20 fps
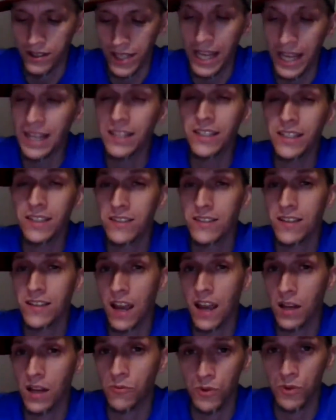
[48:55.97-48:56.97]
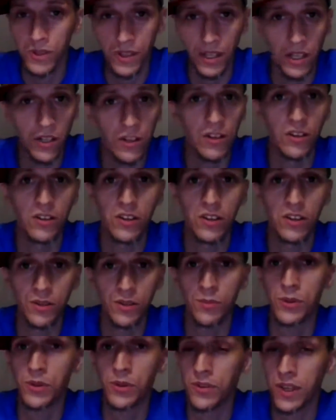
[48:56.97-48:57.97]
They decide when they're going to
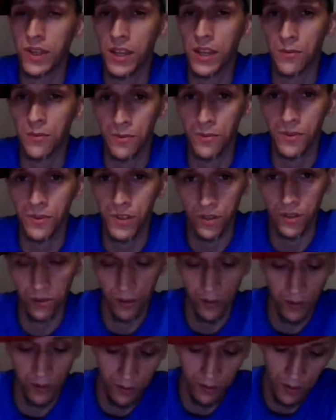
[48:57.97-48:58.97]
communicate with you.